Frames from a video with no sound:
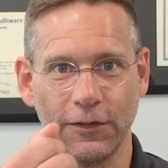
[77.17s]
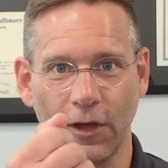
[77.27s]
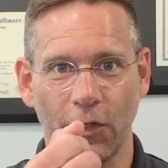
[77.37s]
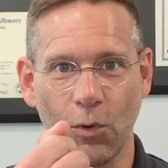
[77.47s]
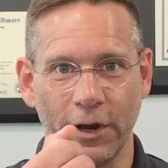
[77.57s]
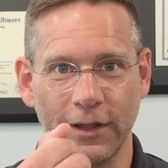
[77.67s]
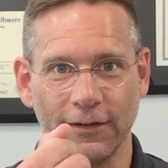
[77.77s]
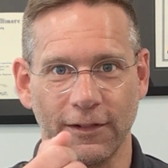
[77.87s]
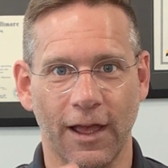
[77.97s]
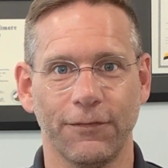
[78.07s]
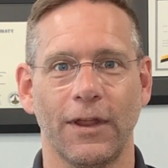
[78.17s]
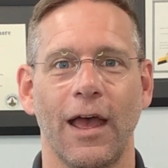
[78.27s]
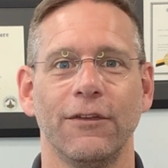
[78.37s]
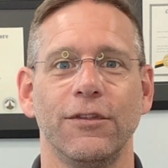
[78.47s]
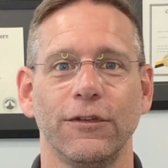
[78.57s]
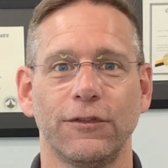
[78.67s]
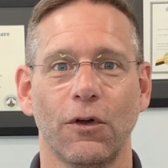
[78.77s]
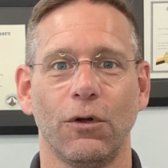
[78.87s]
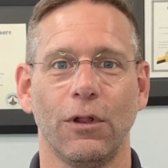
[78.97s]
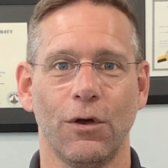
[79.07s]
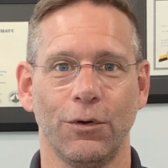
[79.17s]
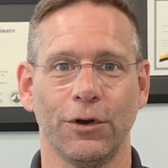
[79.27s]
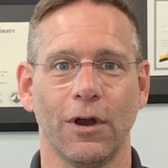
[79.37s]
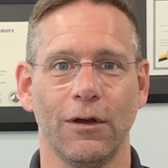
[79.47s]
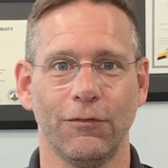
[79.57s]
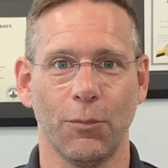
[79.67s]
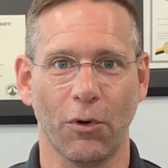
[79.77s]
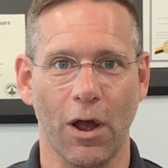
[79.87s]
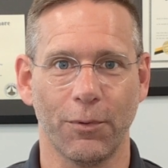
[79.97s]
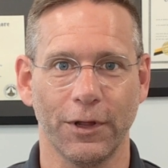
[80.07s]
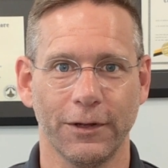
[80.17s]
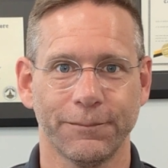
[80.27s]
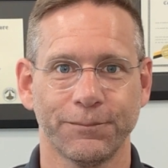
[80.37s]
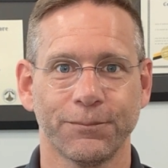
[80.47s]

the other one is left as the sole owner of the property.